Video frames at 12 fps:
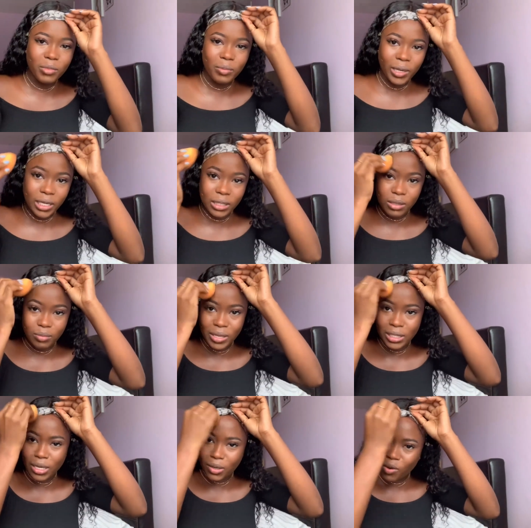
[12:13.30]
place. So I
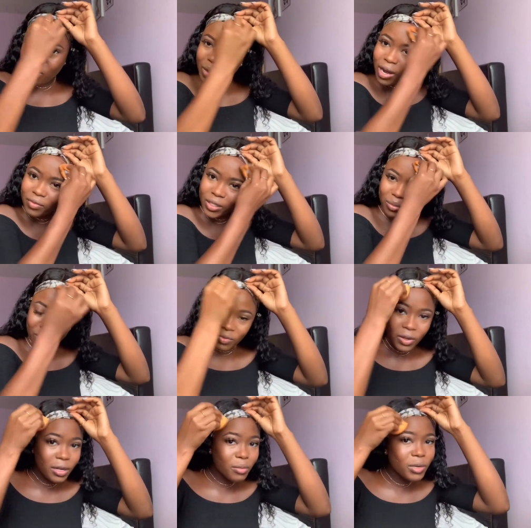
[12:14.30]
said, no, I'm have to my
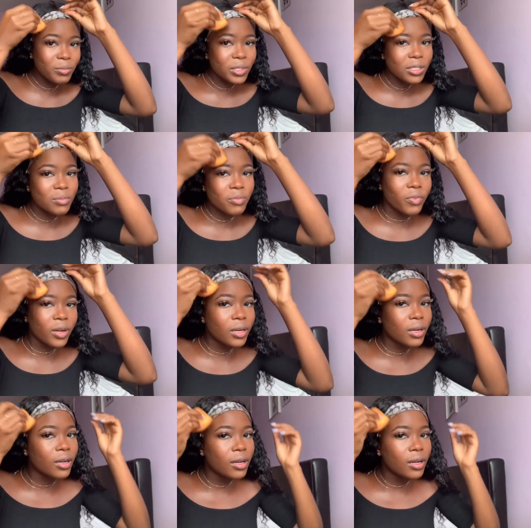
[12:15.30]
father, bring me to my father.